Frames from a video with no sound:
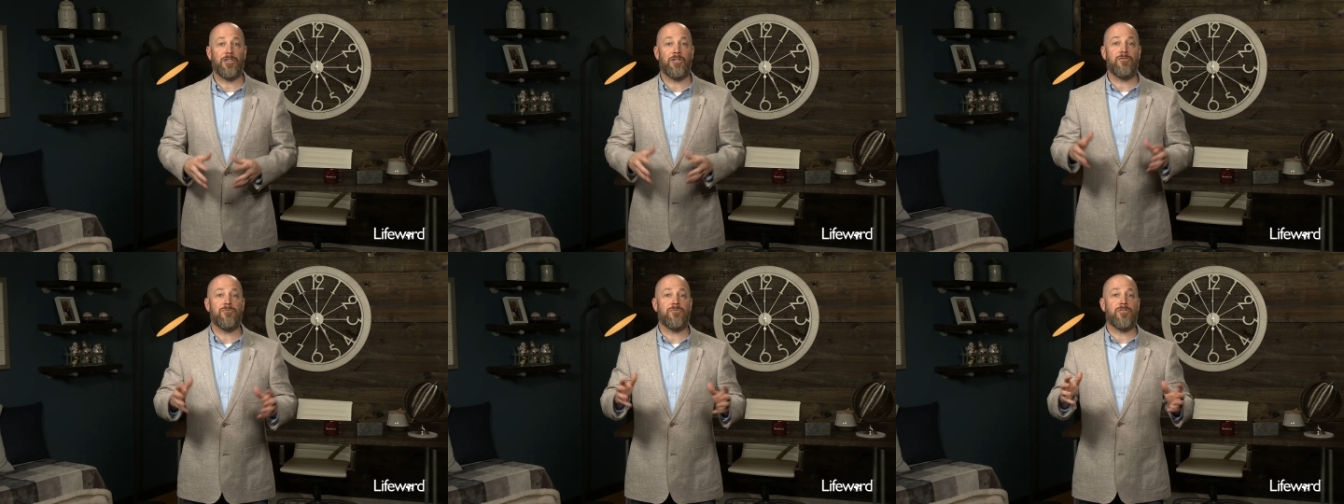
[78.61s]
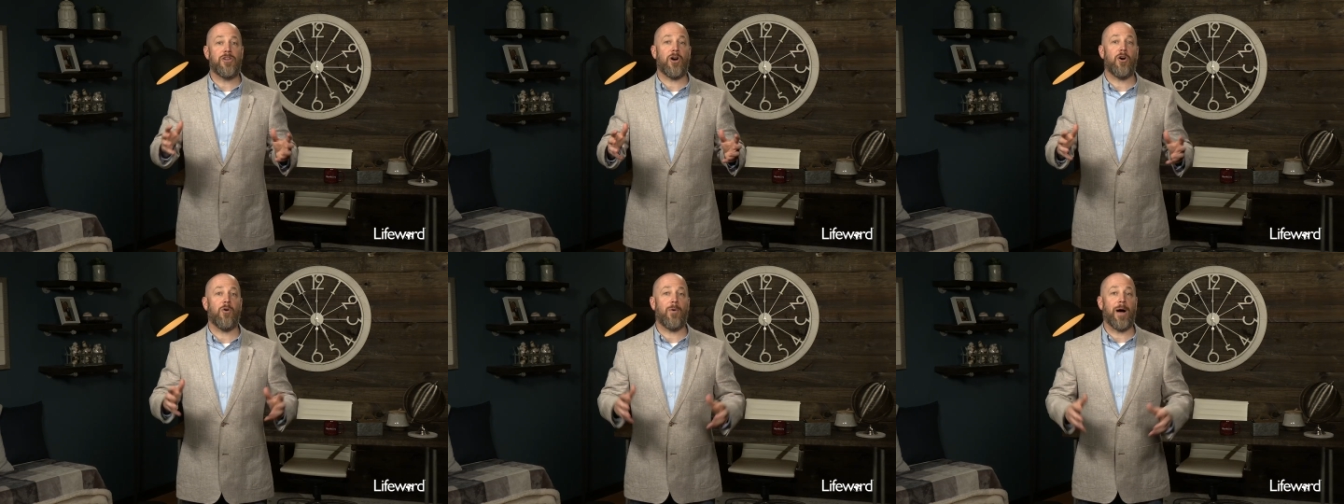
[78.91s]
You
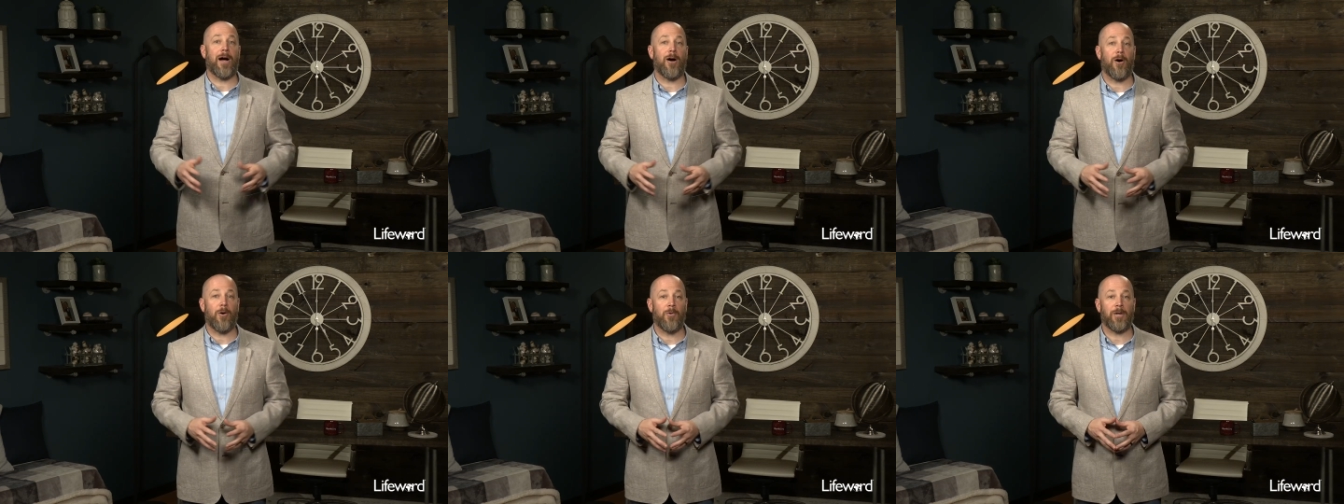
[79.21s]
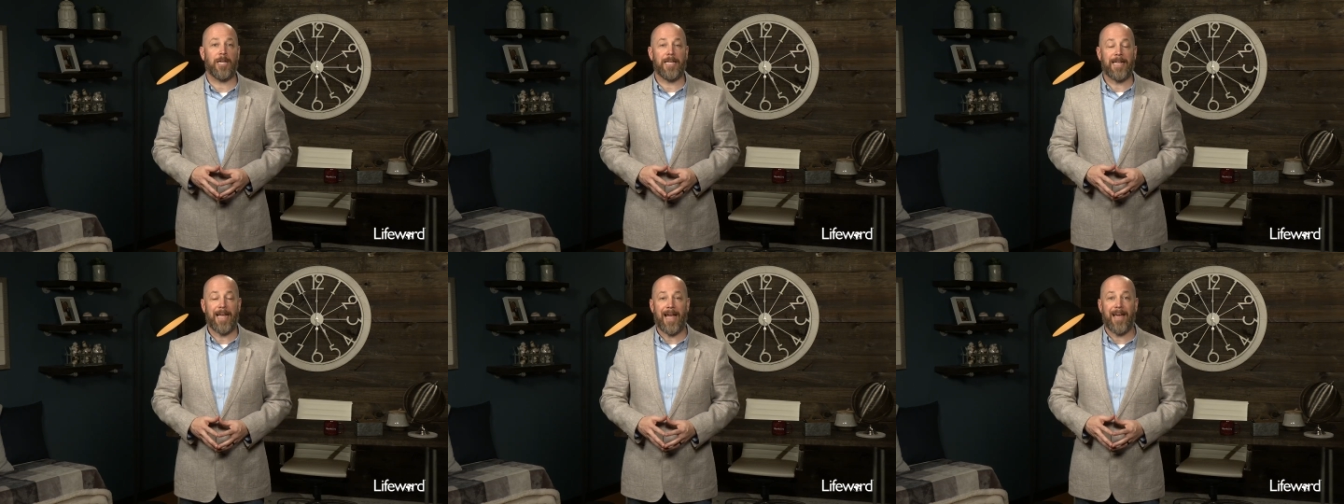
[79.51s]
know I
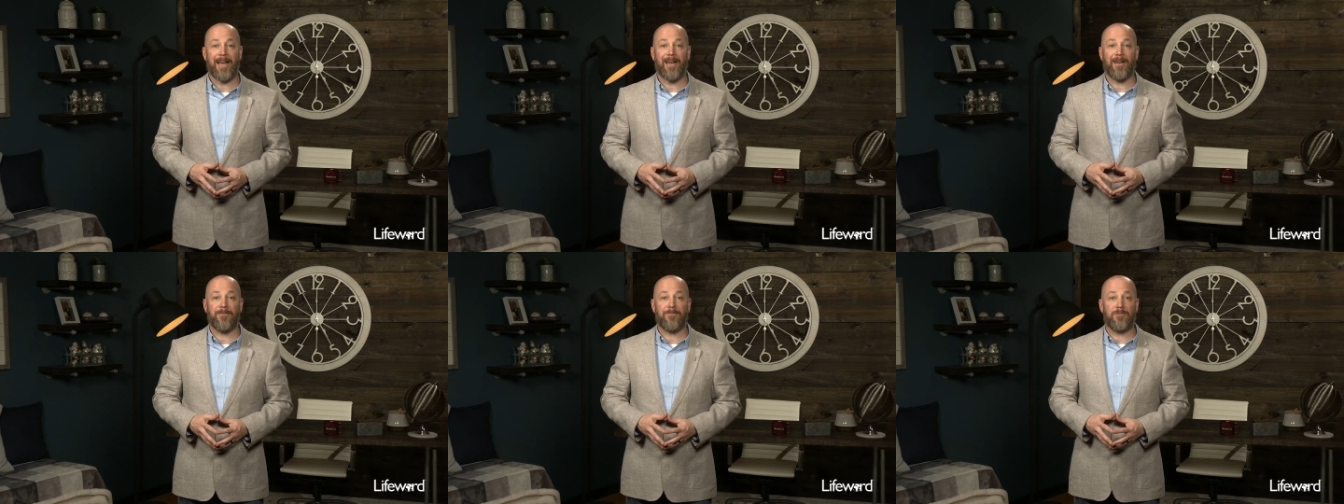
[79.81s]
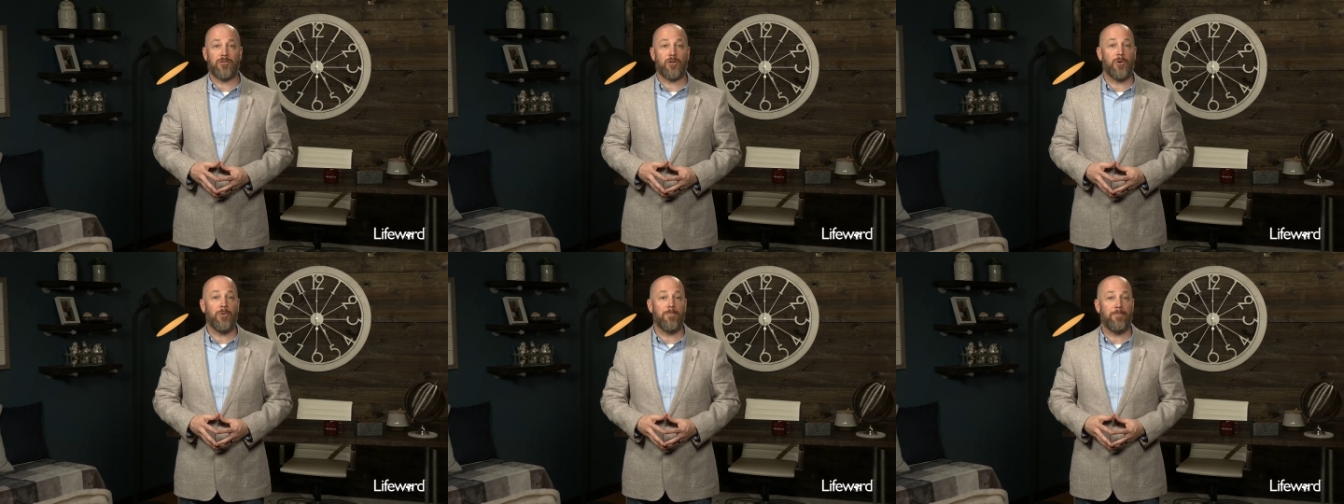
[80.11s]
only
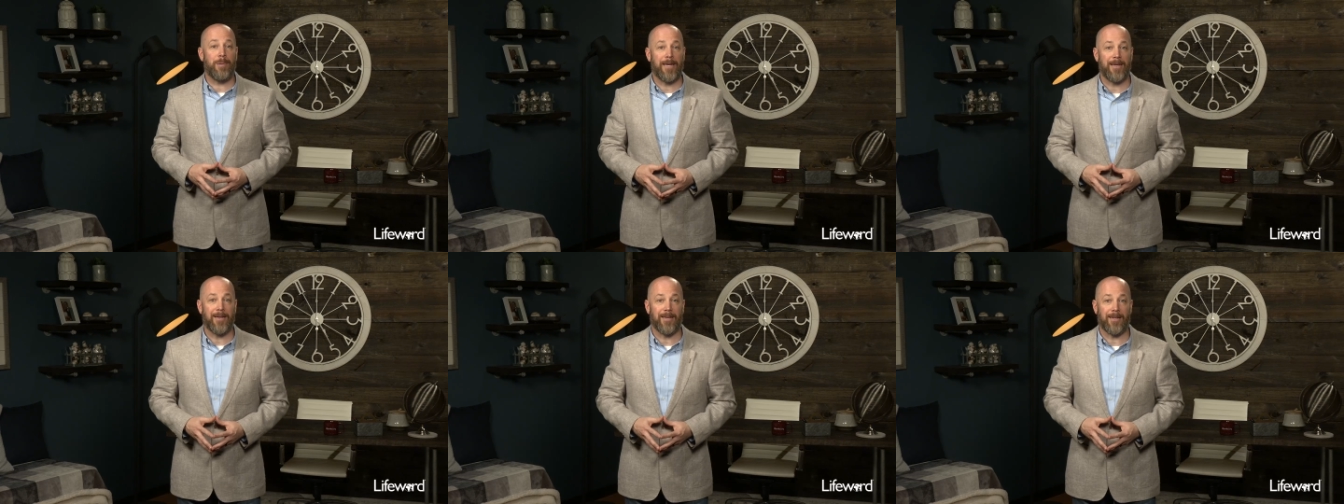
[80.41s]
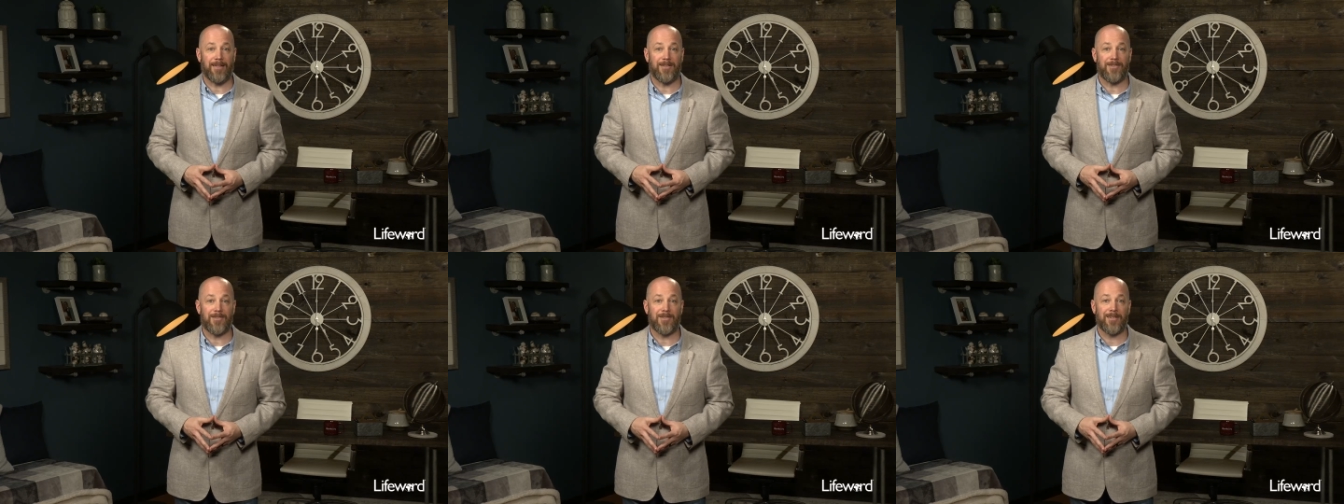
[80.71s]
have two
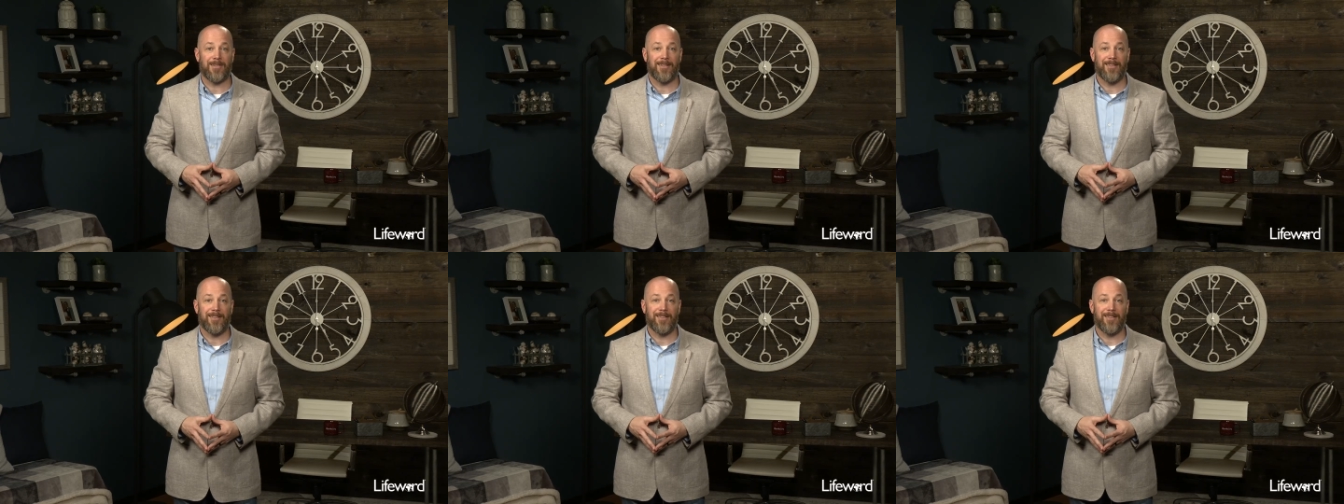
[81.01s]
pigs.